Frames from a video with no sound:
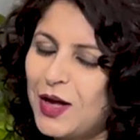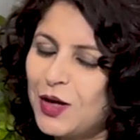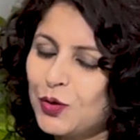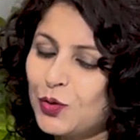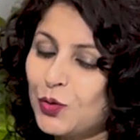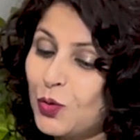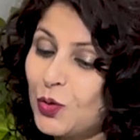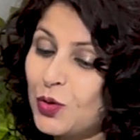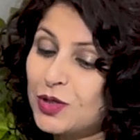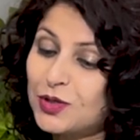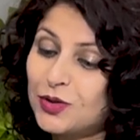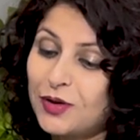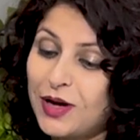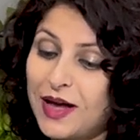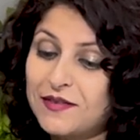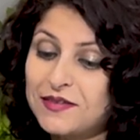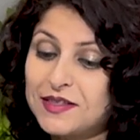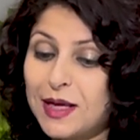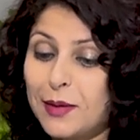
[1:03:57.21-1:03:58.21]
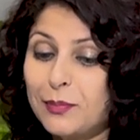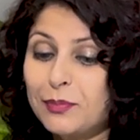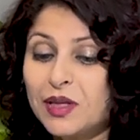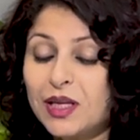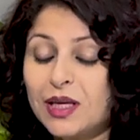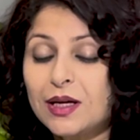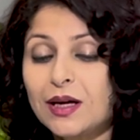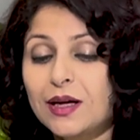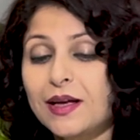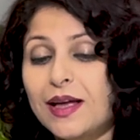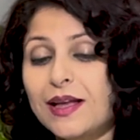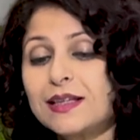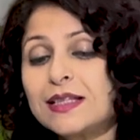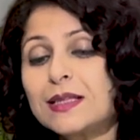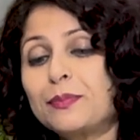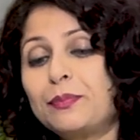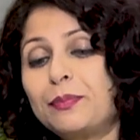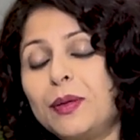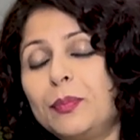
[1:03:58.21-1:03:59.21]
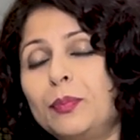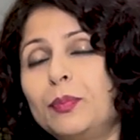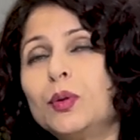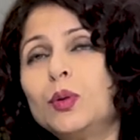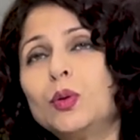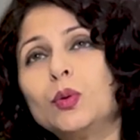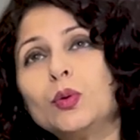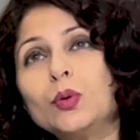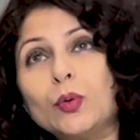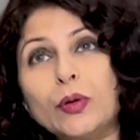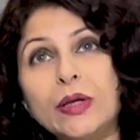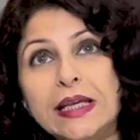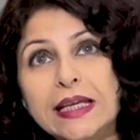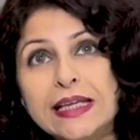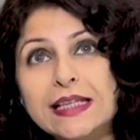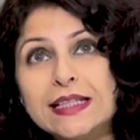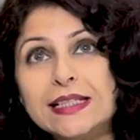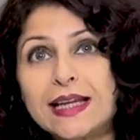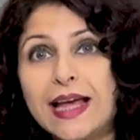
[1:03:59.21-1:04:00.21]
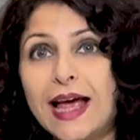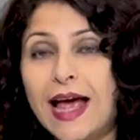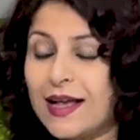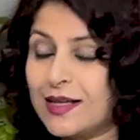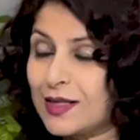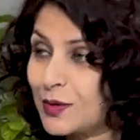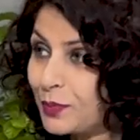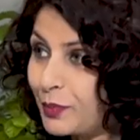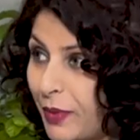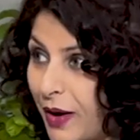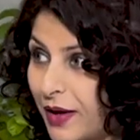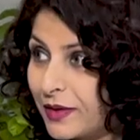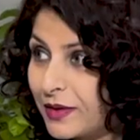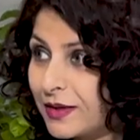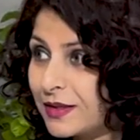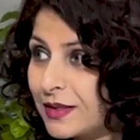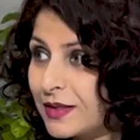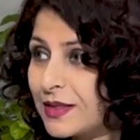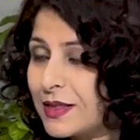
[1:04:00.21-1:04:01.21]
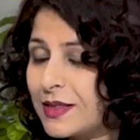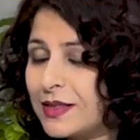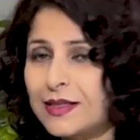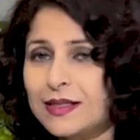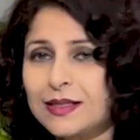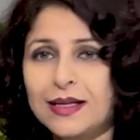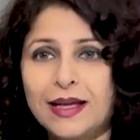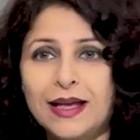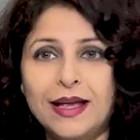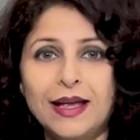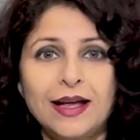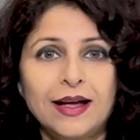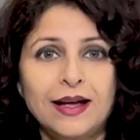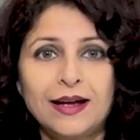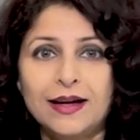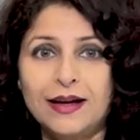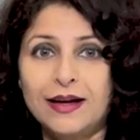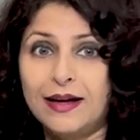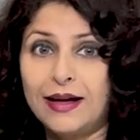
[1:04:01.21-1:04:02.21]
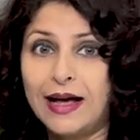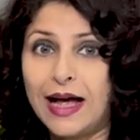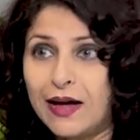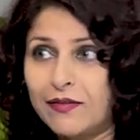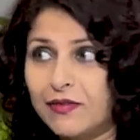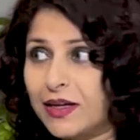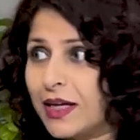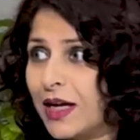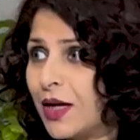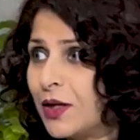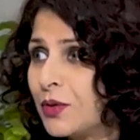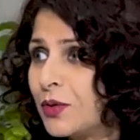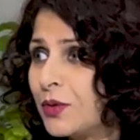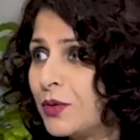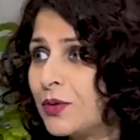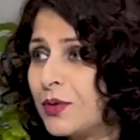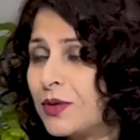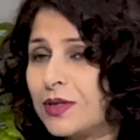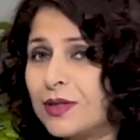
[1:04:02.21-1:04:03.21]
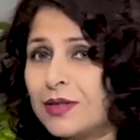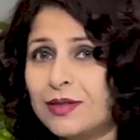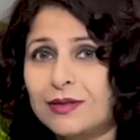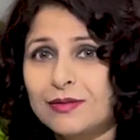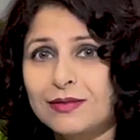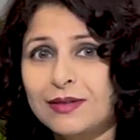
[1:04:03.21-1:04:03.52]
You also have something against people who eat asparagus, avocados,